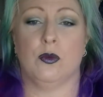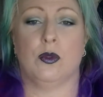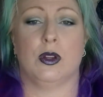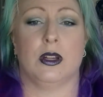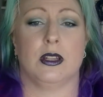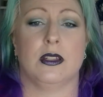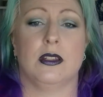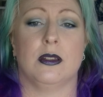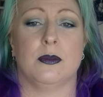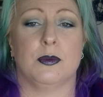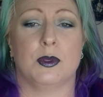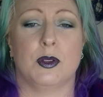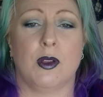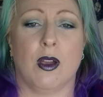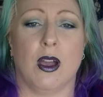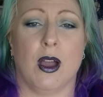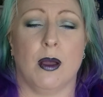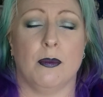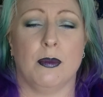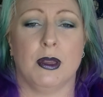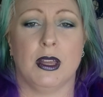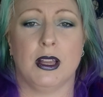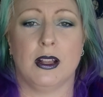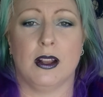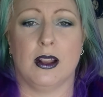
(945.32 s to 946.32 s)
want to subscribe,
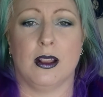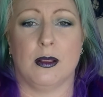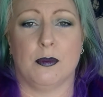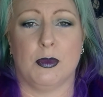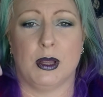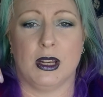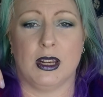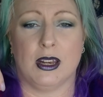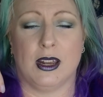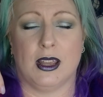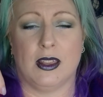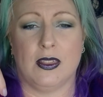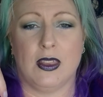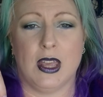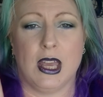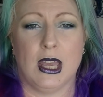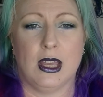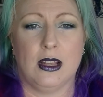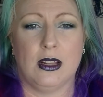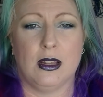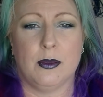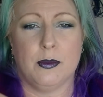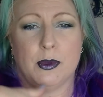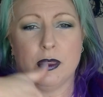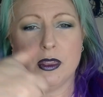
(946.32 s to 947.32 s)
click the button down there,
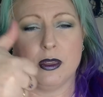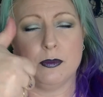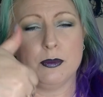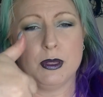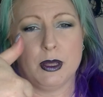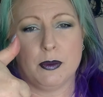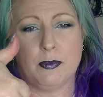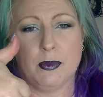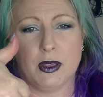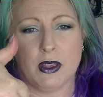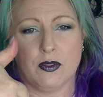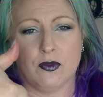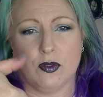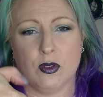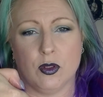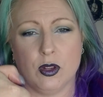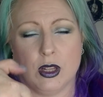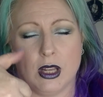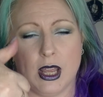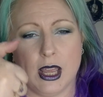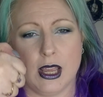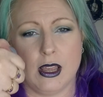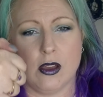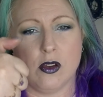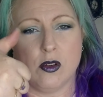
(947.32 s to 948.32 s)
leave me a thumbs up if you
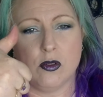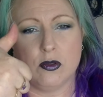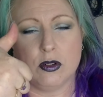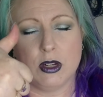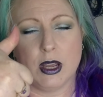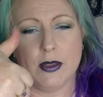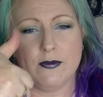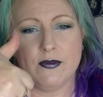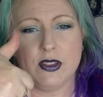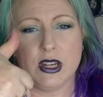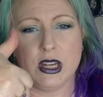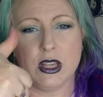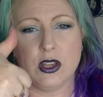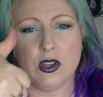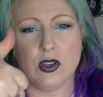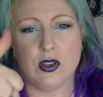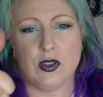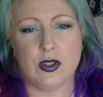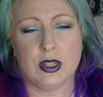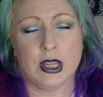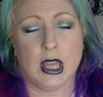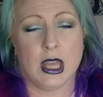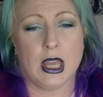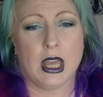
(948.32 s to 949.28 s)
like haul type videos,